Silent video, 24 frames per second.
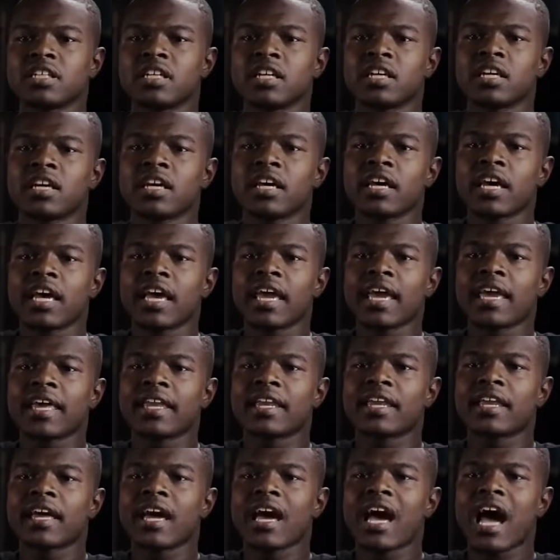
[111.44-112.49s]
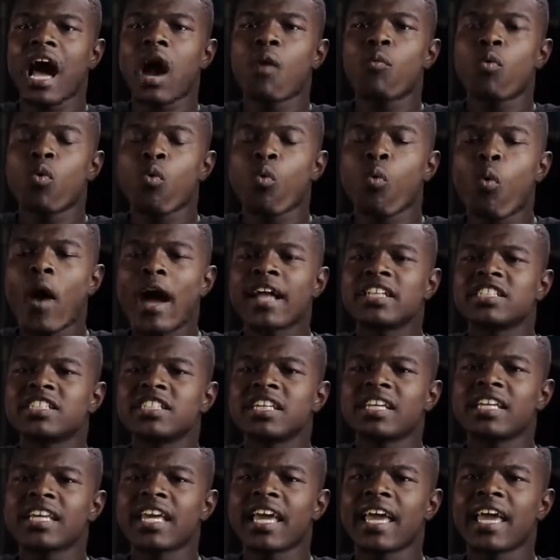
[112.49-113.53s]
know? And I would
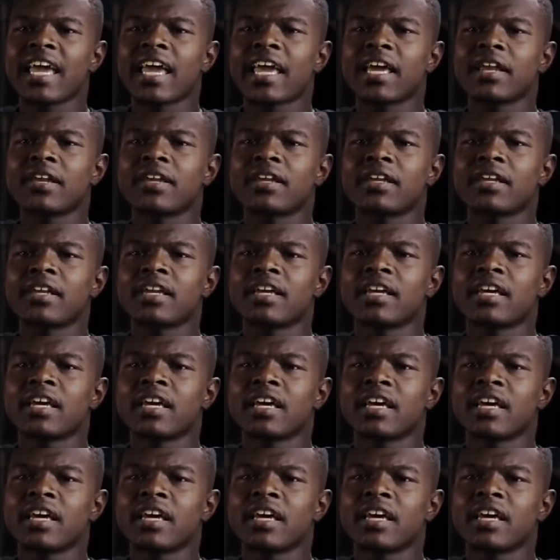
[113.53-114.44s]
watch it and